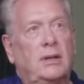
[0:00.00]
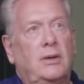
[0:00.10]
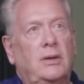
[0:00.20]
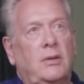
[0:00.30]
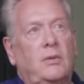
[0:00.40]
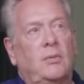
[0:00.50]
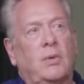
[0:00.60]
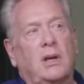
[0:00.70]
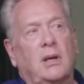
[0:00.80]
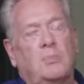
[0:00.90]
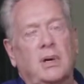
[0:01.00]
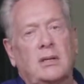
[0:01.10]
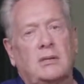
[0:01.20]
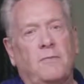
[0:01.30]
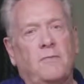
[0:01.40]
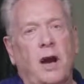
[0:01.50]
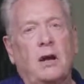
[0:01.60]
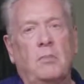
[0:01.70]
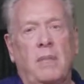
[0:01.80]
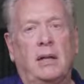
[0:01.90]
you know, one of the biggest
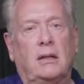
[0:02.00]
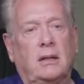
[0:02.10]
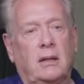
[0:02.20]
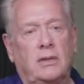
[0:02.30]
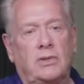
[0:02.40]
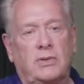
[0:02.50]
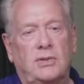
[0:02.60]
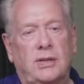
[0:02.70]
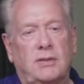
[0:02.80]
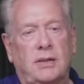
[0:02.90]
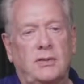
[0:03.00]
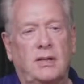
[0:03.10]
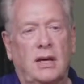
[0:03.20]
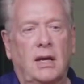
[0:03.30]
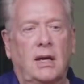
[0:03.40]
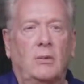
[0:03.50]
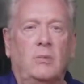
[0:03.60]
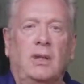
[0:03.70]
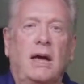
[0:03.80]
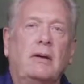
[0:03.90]
environmental issues there is,
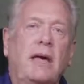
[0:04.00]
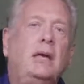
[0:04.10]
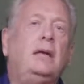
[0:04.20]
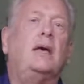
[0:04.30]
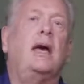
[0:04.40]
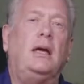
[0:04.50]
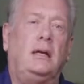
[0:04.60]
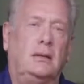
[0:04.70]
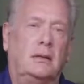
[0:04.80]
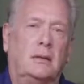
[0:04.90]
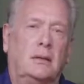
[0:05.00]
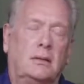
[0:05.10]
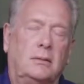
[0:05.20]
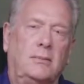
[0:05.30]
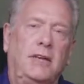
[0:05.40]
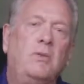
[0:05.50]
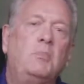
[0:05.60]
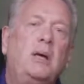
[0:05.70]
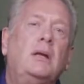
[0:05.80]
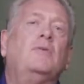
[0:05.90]
without any gain,
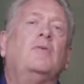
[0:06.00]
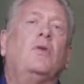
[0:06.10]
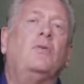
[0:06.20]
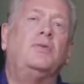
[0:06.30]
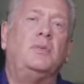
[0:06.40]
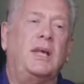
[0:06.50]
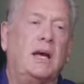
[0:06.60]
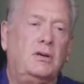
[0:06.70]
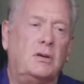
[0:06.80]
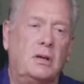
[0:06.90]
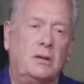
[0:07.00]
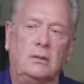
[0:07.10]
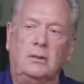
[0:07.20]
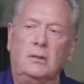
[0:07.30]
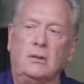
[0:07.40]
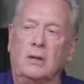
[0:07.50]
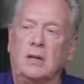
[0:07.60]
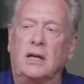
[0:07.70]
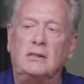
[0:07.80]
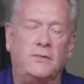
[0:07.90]
even being involved with that, you can
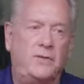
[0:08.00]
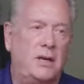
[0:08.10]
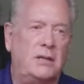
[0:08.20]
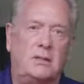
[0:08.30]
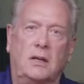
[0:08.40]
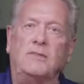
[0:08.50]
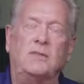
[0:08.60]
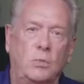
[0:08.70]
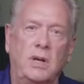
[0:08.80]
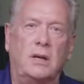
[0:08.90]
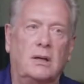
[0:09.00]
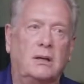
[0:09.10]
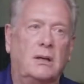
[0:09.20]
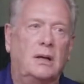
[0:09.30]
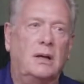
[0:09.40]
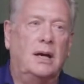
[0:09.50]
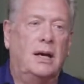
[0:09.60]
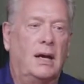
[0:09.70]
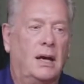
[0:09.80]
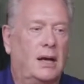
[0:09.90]
classify yourself as a winner.
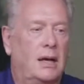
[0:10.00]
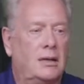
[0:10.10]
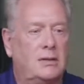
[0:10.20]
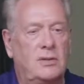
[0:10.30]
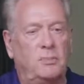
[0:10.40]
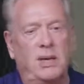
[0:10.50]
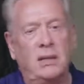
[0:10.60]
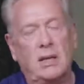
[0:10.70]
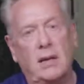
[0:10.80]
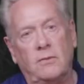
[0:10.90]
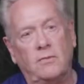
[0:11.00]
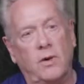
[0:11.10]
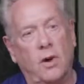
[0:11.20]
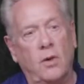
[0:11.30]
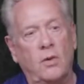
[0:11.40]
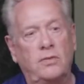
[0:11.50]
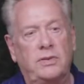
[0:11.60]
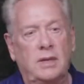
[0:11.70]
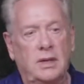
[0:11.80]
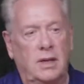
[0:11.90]
To be then involved
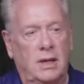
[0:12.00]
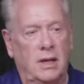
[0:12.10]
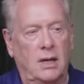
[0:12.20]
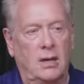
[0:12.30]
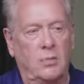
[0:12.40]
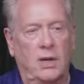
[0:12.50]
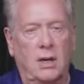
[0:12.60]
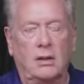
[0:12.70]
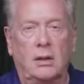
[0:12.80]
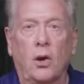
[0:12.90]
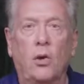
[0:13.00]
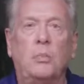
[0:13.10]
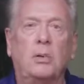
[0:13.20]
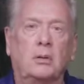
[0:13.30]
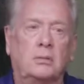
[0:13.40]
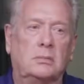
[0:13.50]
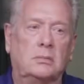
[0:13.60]
with a global